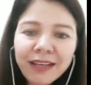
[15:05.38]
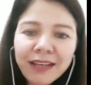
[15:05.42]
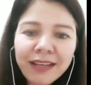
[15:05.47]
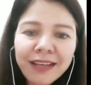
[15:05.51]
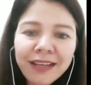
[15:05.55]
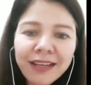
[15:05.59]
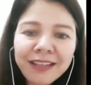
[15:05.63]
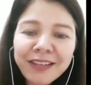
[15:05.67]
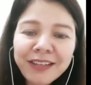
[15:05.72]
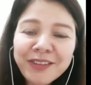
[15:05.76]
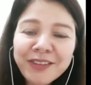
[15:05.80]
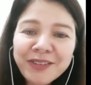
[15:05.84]

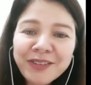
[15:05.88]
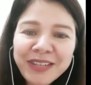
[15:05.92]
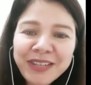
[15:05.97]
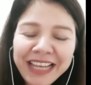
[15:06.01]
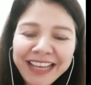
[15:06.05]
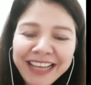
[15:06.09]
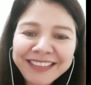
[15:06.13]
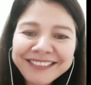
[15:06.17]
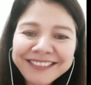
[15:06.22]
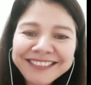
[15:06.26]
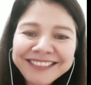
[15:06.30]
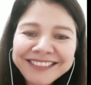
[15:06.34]
another
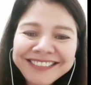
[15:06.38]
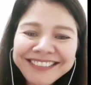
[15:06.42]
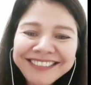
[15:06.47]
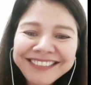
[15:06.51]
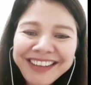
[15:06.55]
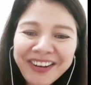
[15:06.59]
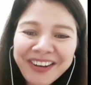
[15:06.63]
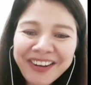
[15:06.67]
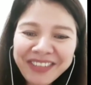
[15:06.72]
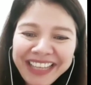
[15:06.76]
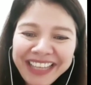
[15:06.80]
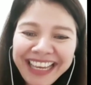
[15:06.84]
day.
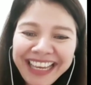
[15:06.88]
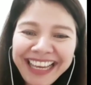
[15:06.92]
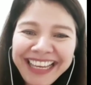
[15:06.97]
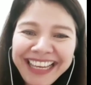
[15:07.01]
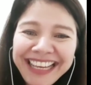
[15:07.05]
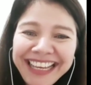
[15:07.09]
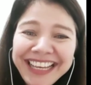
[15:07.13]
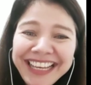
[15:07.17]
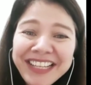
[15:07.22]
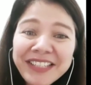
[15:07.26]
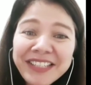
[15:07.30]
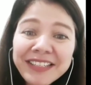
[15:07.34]

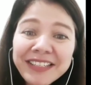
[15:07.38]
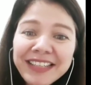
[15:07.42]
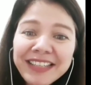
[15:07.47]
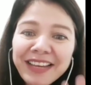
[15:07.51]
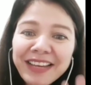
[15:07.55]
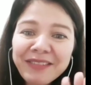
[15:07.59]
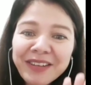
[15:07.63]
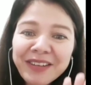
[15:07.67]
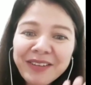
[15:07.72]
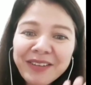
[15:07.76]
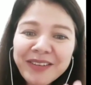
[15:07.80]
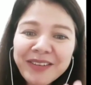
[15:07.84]
Okay?
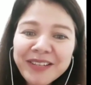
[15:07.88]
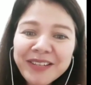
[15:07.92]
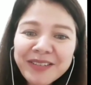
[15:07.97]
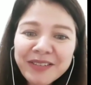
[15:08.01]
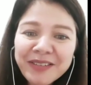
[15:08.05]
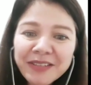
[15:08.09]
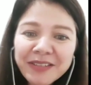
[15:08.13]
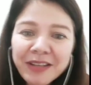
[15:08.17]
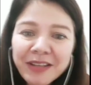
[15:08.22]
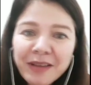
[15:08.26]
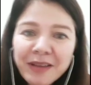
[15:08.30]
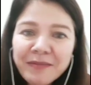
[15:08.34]
Today we're going to
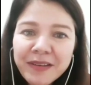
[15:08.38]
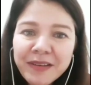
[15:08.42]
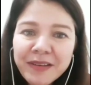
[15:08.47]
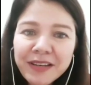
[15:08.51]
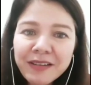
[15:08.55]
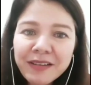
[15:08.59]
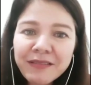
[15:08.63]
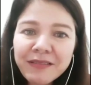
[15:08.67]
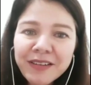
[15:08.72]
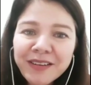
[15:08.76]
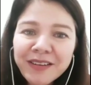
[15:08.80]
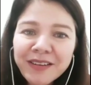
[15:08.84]
stop
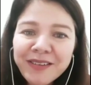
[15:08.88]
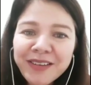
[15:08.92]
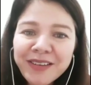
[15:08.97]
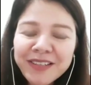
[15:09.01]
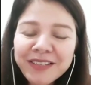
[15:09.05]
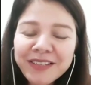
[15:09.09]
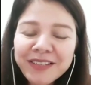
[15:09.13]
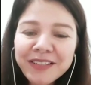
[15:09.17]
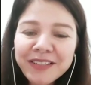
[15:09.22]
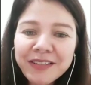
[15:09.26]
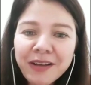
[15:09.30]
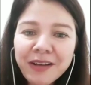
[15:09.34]
here. We're going
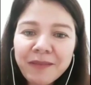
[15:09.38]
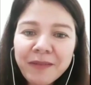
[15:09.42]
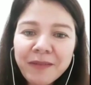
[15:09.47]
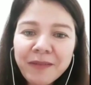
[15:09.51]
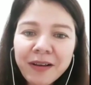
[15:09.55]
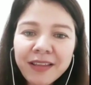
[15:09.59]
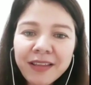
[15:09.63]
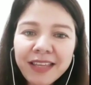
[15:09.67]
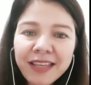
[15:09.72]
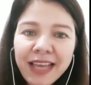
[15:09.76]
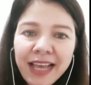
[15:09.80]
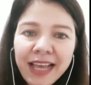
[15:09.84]
to stop
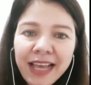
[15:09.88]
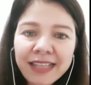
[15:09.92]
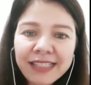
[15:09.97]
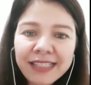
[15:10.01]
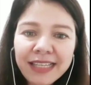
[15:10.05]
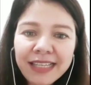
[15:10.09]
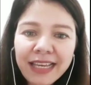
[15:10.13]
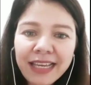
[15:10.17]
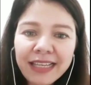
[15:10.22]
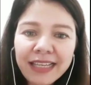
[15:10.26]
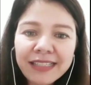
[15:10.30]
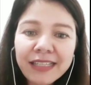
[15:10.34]
on the
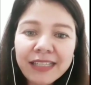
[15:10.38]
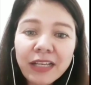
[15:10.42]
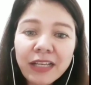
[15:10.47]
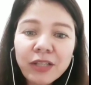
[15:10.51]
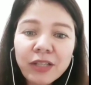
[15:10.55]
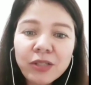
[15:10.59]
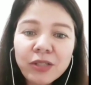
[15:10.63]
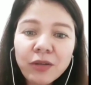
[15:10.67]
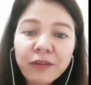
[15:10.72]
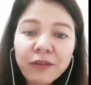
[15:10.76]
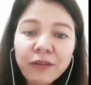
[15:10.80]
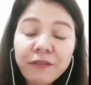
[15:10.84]
essays.
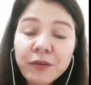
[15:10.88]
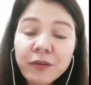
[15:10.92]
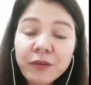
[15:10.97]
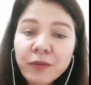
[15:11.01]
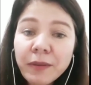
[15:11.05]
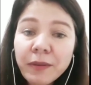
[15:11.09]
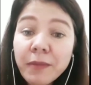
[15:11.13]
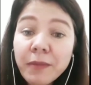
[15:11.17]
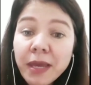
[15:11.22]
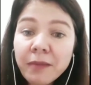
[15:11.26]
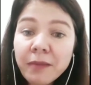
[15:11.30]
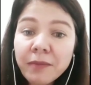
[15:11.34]
So if you
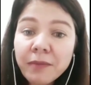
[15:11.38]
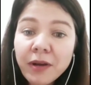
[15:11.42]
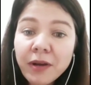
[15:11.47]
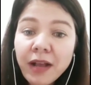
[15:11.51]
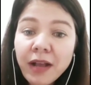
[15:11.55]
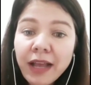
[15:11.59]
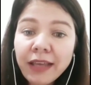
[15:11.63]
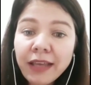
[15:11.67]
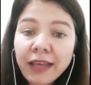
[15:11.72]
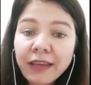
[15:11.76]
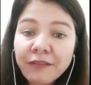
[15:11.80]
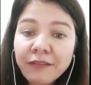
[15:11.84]

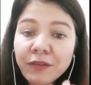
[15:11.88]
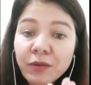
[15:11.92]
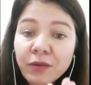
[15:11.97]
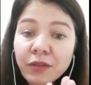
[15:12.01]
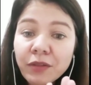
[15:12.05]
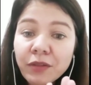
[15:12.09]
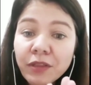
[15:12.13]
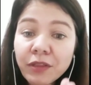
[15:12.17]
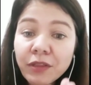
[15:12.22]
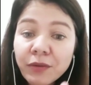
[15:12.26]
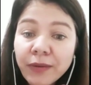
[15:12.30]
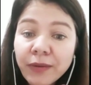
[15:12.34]
remember, I gave you
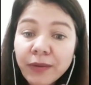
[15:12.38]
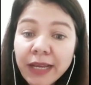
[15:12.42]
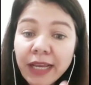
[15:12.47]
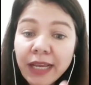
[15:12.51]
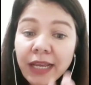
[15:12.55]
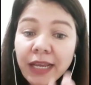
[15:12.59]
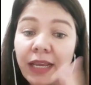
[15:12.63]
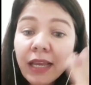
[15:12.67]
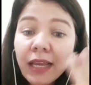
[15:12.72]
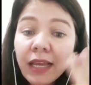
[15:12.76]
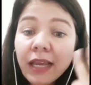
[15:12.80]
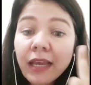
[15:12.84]

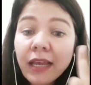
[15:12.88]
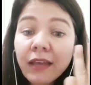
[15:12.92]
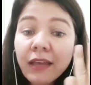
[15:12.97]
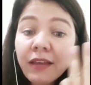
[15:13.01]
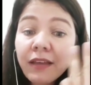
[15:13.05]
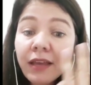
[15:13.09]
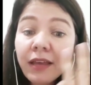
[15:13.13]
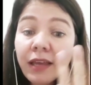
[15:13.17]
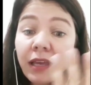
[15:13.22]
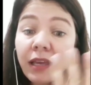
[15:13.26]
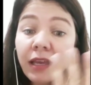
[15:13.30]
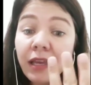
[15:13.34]
3
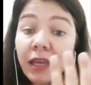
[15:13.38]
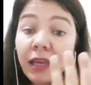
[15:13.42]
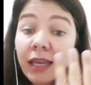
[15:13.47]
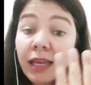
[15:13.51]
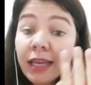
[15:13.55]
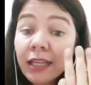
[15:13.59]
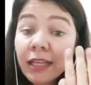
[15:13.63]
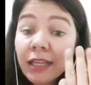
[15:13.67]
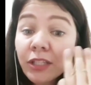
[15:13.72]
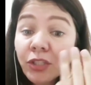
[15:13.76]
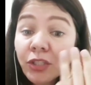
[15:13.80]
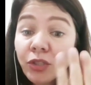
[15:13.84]

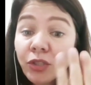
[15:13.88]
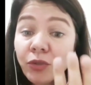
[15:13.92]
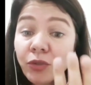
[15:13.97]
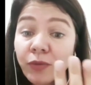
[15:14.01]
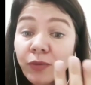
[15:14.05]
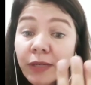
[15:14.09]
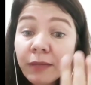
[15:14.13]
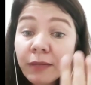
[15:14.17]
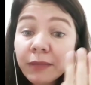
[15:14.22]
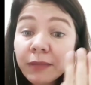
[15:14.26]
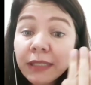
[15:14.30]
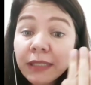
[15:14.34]

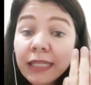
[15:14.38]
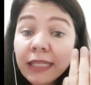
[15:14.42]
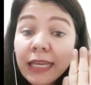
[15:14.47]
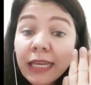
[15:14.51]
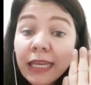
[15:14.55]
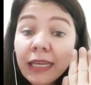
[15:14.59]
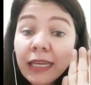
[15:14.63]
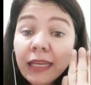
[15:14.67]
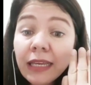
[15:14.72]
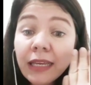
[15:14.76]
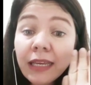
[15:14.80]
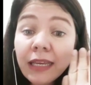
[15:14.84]

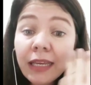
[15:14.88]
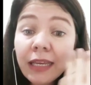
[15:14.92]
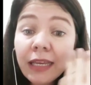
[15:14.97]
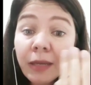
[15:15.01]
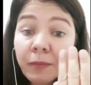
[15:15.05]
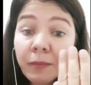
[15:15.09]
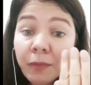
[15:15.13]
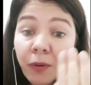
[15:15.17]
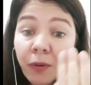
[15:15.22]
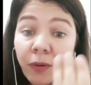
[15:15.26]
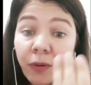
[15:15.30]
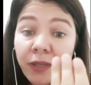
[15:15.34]
extremely
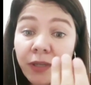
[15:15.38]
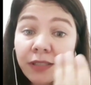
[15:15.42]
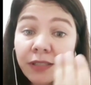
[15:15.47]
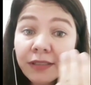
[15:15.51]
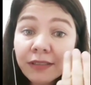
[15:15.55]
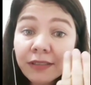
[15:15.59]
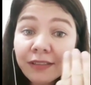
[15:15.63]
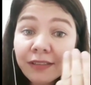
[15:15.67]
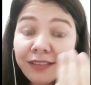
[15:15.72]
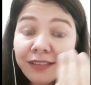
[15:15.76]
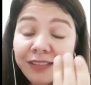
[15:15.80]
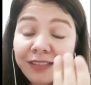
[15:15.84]

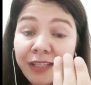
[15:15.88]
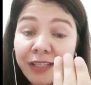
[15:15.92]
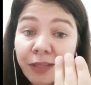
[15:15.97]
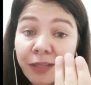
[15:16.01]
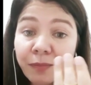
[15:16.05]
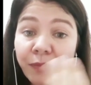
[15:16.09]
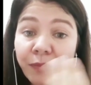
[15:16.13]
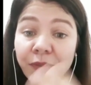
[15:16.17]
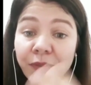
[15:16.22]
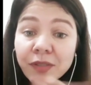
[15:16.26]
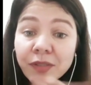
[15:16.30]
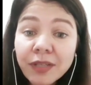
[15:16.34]
important
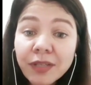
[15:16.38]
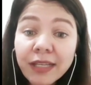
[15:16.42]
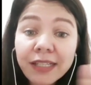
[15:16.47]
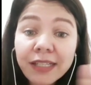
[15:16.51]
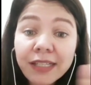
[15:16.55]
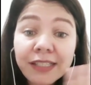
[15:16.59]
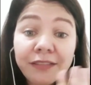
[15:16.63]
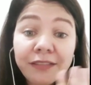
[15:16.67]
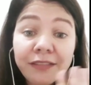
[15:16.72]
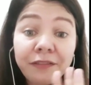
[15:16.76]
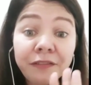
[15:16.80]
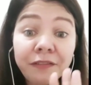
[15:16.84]
tips.
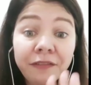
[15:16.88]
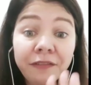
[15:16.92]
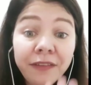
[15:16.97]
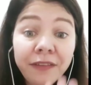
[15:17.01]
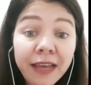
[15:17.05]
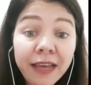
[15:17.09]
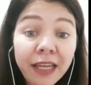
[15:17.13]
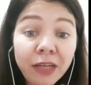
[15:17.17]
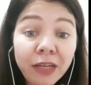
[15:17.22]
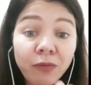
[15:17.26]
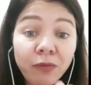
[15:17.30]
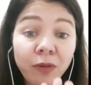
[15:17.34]
It's
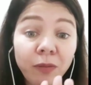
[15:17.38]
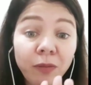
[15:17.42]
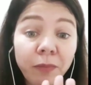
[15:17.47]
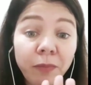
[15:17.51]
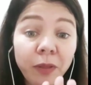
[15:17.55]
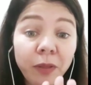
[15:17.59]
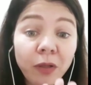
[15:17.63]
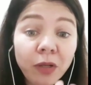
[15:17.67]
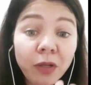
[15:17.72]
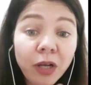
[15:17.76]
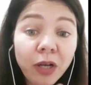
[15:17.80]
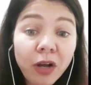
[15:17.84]

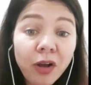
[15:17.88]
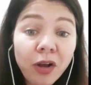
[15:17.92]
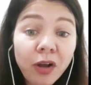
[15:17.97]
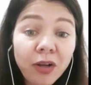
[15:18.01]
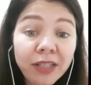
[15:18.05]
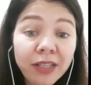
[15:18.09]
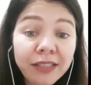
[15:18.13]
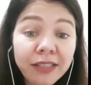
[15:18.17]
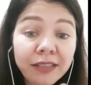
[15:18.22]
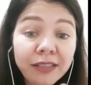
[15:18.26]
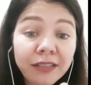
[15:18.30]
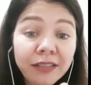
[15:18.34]
valuable
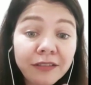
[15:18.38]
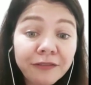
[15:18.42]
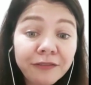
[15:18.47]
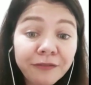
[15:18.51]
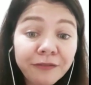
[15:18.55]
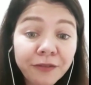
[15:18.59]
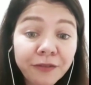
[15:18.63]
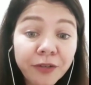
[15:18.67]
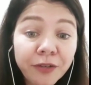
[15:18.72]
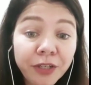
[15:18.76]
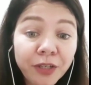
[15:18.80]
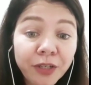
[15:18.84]
content
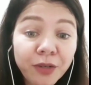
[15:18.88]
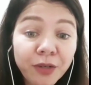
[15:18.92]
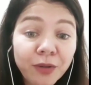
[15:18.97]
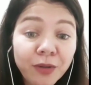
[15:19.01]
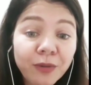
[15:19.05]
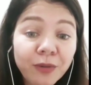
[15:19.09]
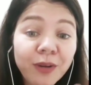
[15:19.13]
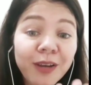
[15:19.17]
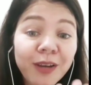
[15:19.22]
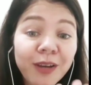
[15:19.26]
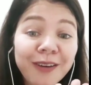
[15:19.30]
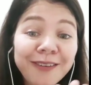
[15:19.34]
for
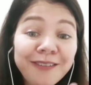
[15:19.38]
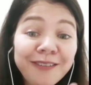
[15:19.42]
you.